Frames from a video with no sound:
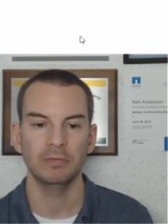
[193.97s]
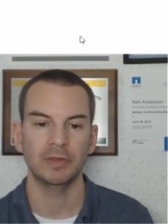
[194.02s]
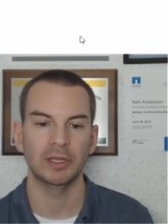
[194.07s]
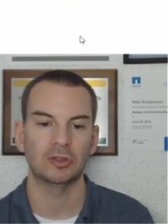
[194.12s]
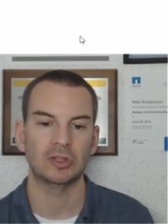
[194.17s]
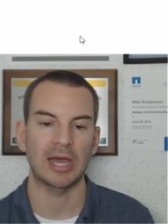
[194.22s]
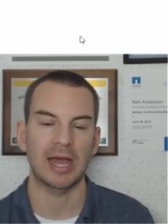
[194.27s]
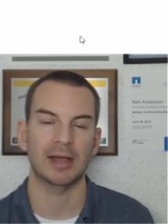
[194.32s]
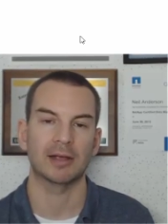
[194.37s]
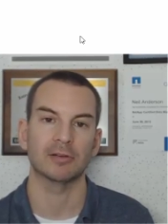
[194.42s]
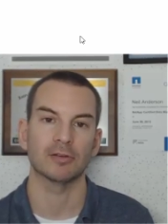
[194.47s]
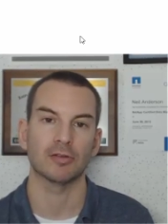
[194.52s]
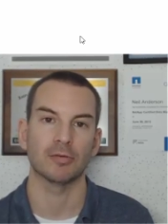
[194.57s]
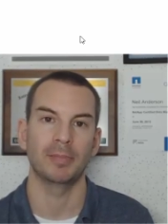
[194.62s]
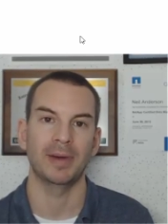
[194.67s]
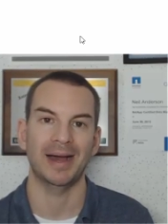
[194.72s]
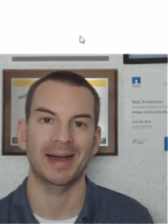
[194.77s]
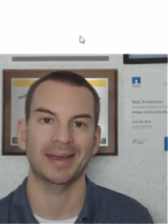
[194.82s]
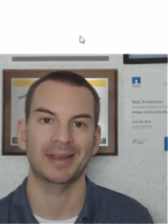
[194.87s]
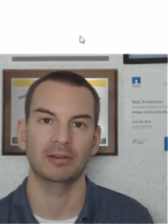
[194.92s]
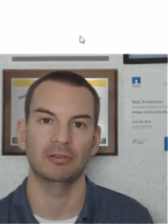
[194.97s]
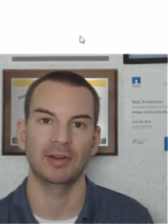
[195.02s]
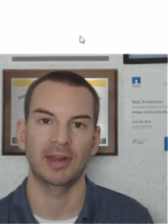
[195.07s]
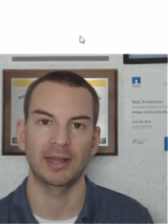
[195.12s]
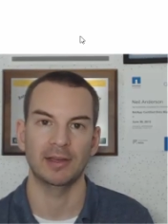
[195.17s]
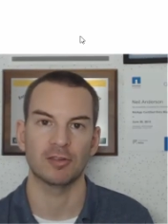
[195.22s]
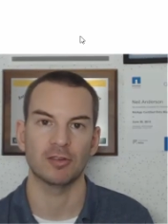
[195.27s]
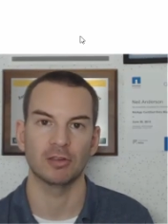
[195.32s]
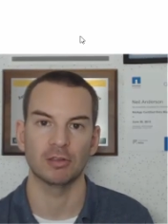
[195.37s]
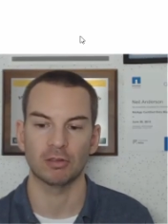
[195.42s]
The attacker's MAC
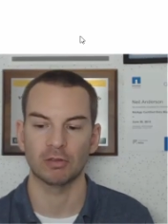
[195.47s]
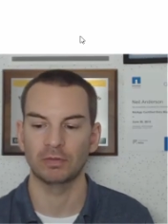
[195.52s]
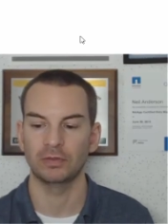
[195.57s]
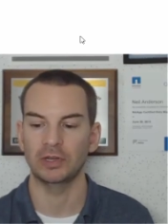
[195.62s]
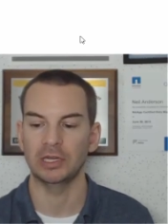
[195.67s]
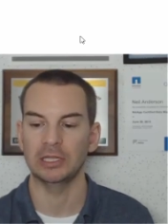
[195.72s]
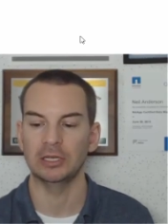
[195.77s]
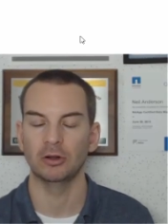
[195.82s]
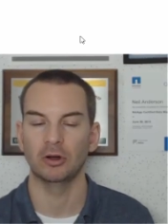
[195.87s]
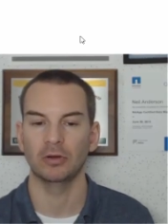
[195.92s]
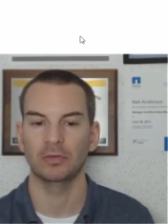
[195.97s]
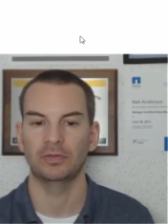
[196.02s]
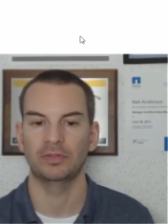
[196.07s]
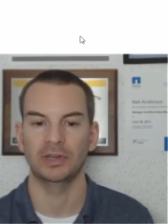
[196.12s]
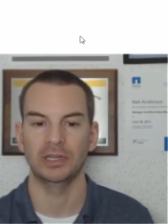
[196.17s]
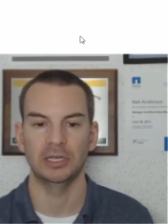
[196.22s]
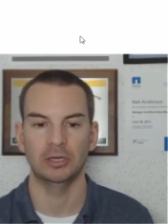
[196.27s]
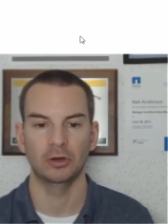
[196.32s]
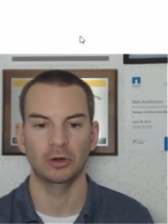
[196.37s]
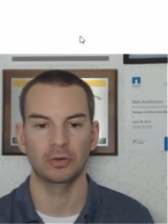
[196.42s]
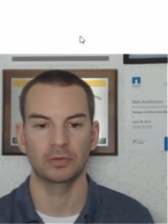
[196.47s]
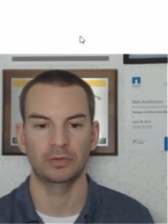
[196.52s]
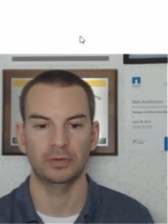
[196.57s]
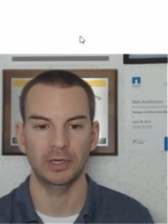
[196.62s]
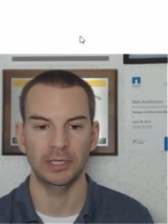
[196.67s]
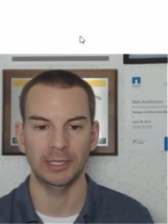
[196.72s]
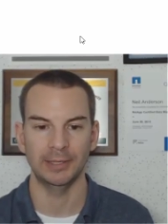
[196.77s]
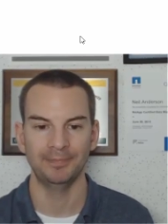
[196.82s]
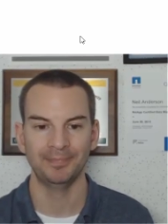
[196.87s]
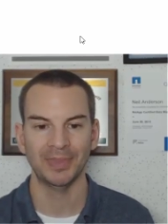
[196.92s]
address is
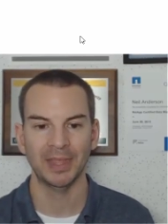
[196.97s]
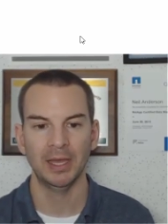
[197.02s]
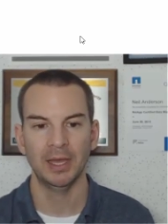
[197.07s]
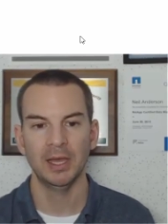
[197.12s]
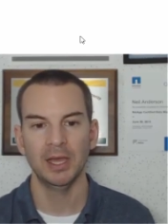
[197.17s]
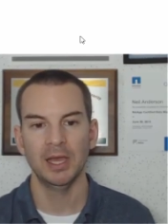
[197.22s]
3.3.3.